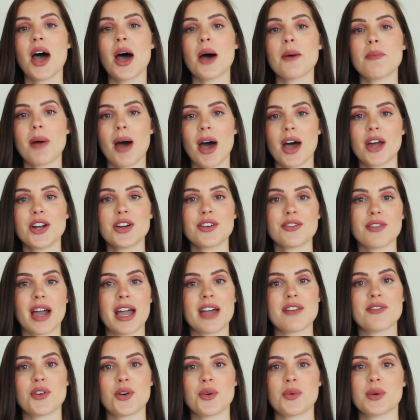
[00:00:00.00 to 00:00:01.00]
Upon
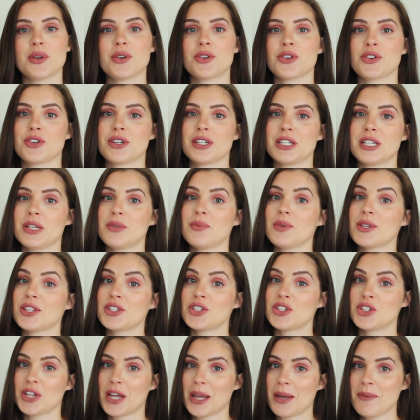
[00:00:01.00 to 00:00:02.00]
arrival, we were greeted with
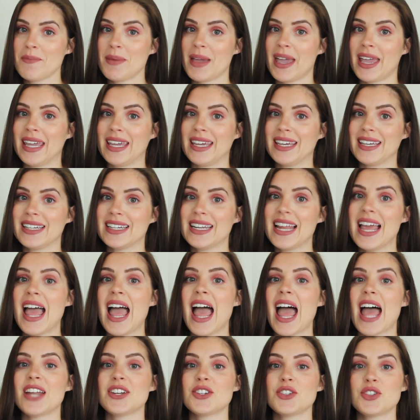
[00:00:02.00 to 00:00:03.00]
champagne
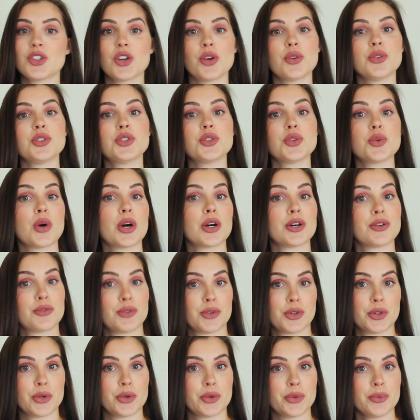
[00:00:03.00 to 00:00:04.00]
and shown to our
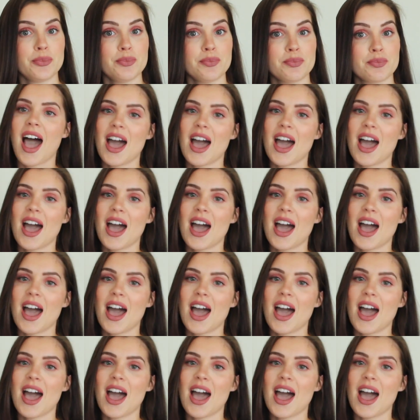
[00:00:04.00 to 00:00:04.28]
room.